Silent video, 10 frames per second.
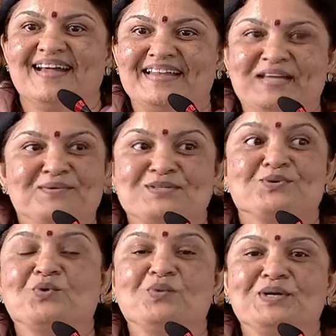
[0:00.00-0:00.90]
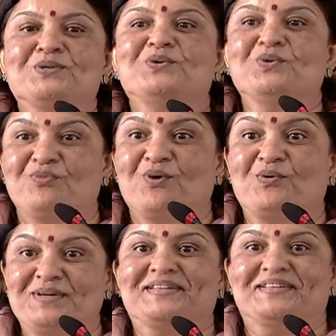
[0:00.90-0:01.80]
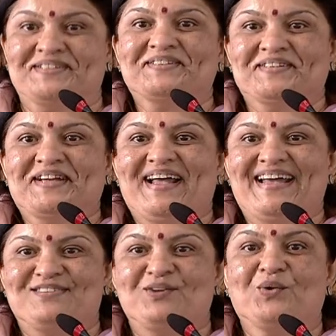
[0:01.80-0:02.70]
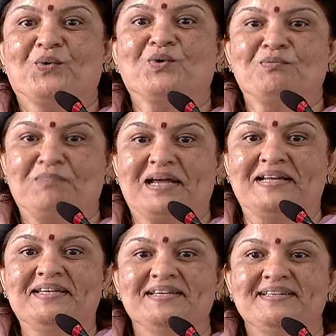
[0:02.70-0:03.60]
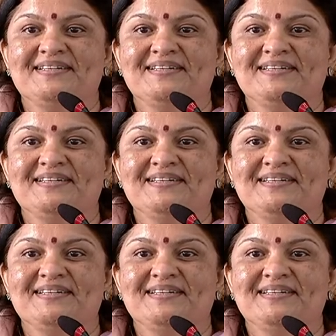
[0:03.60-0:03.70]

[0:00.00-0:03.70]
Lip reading: And there was no one to look forward as your own blood.